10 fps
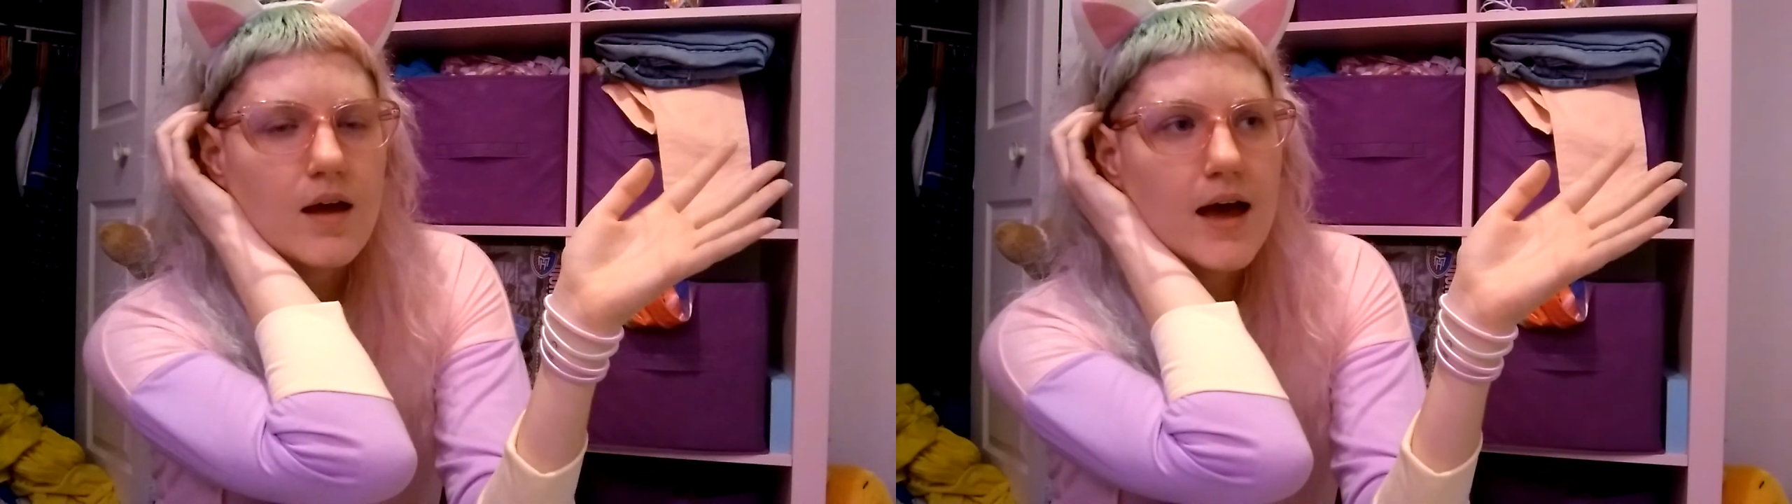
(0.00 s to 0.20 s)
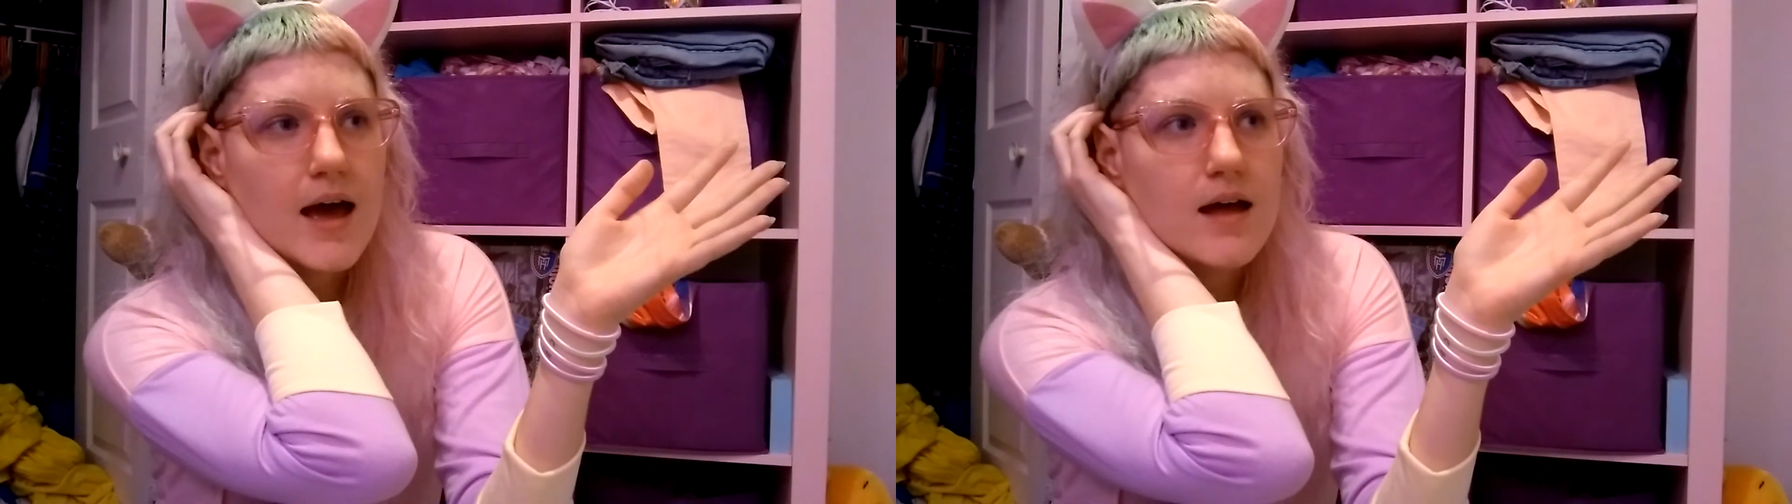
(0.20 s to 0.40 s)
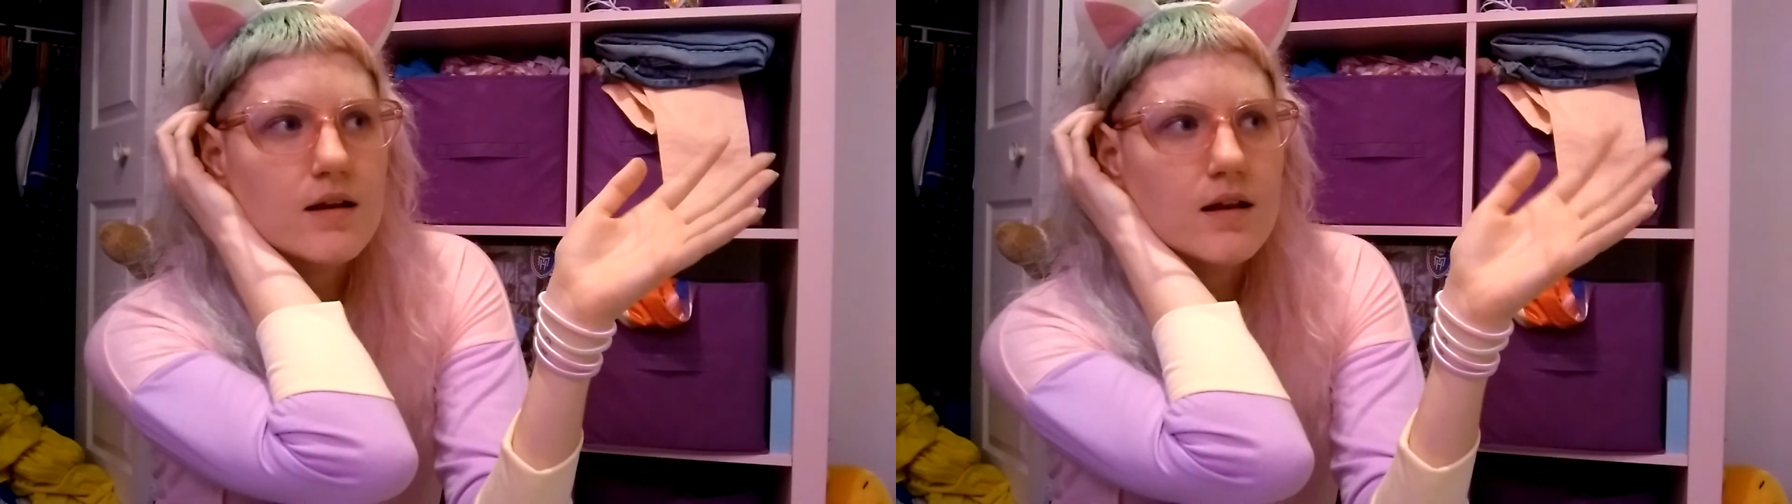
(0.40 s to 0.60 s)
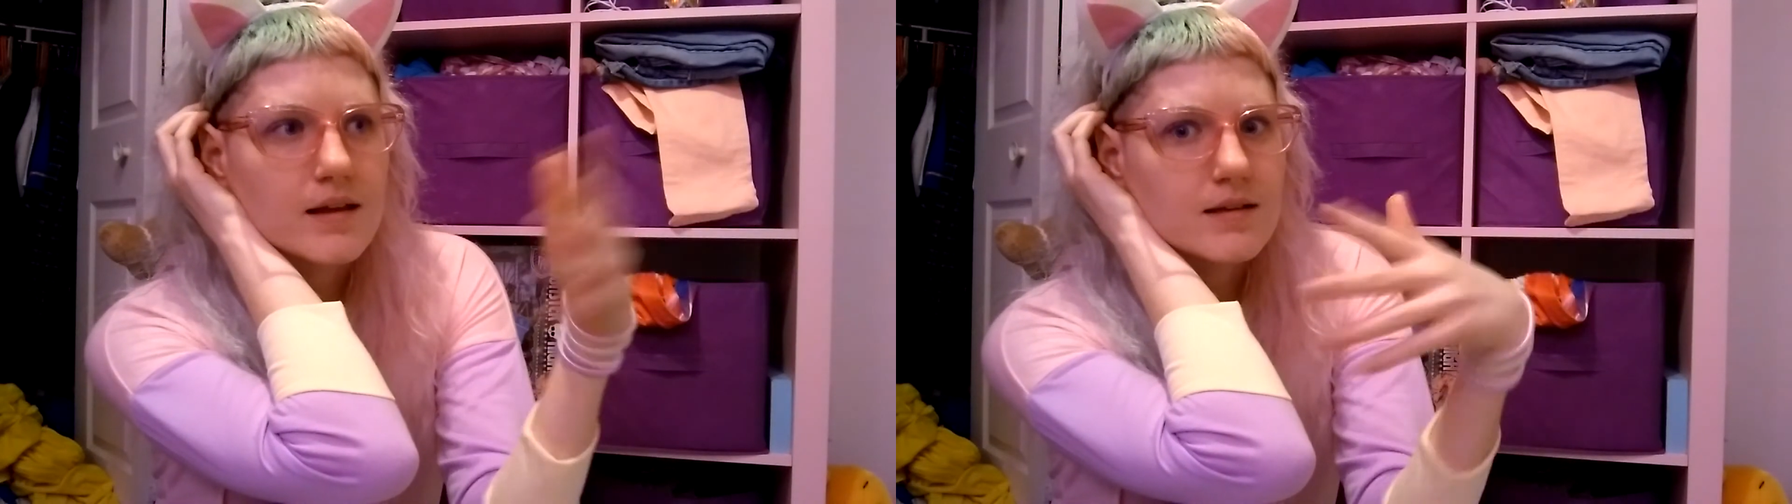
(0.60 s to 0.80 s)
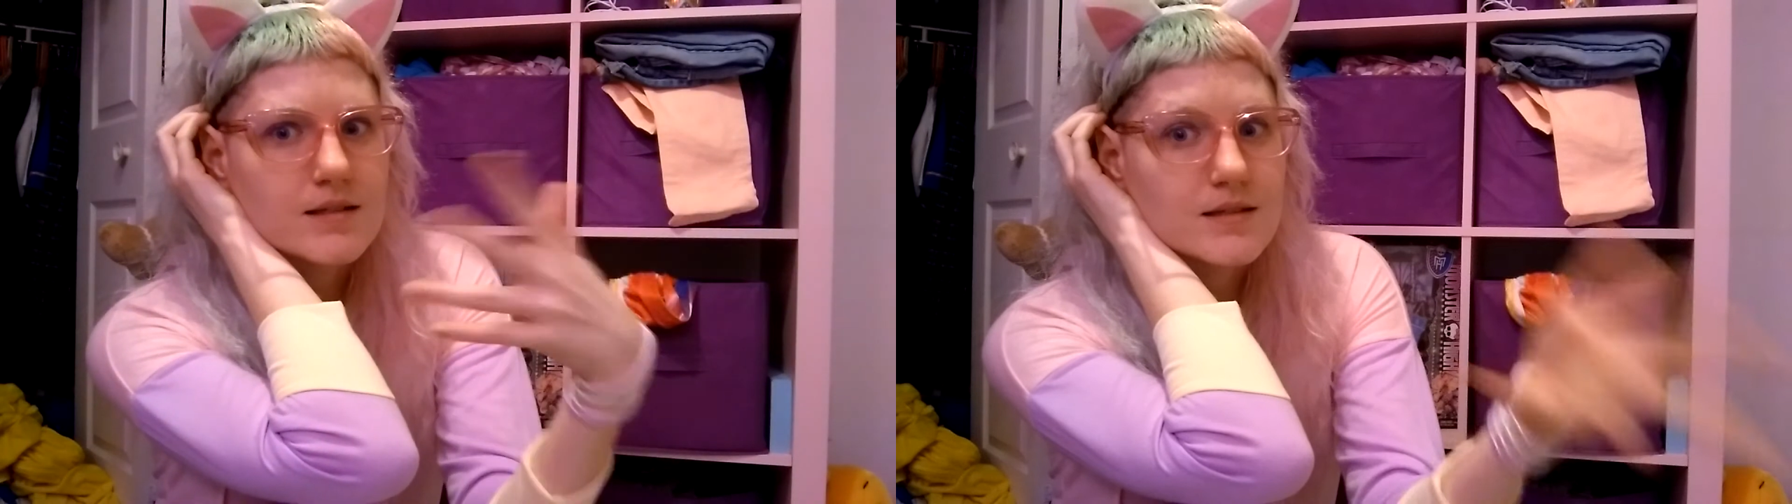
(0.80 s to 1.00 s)
and,
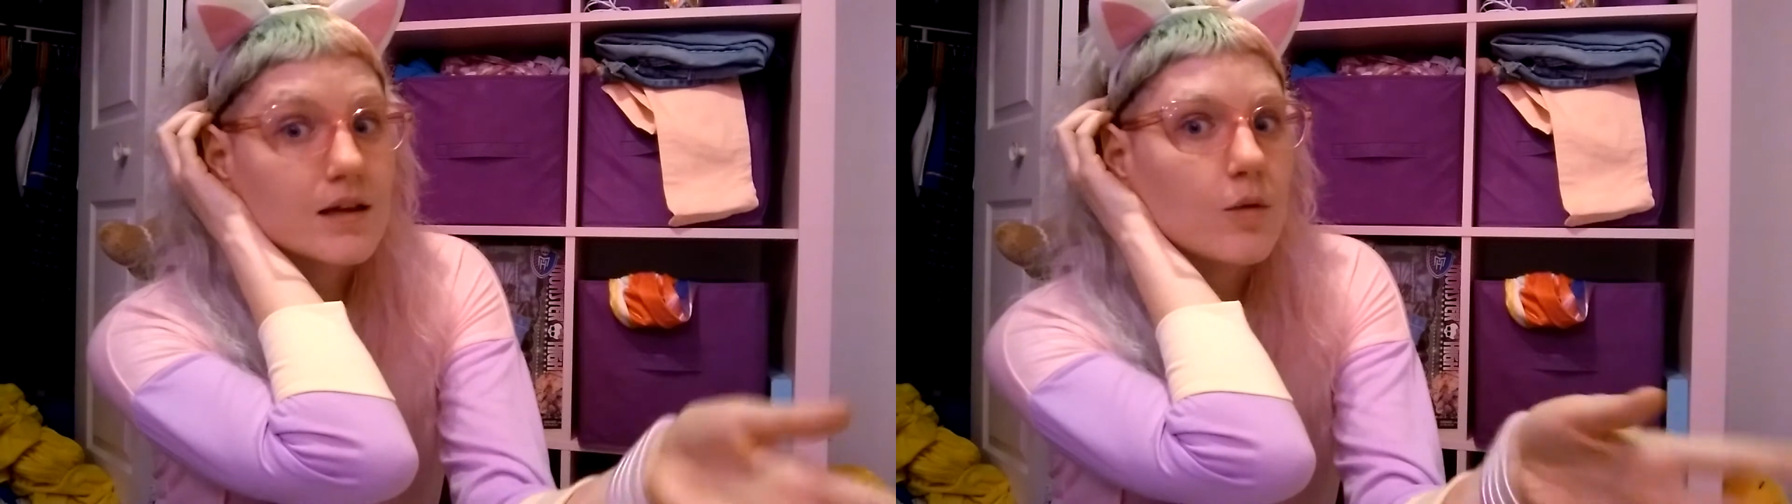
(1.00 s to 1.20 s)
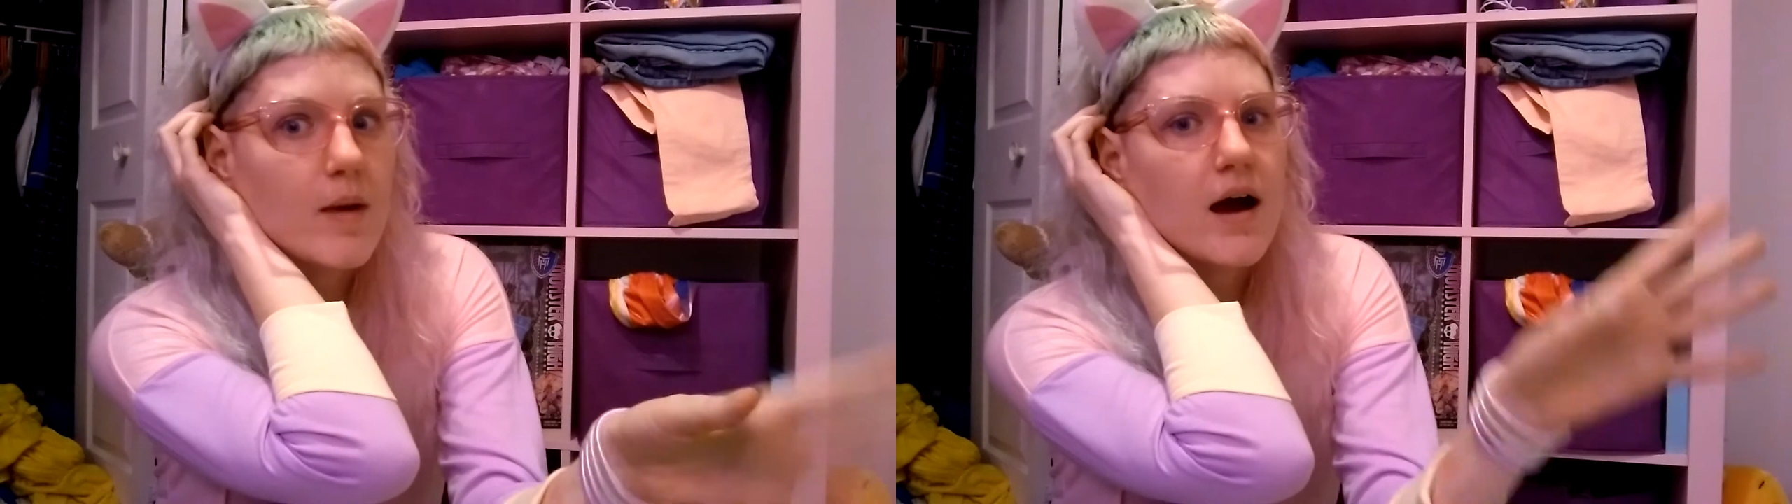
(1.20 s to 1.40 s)
like, still my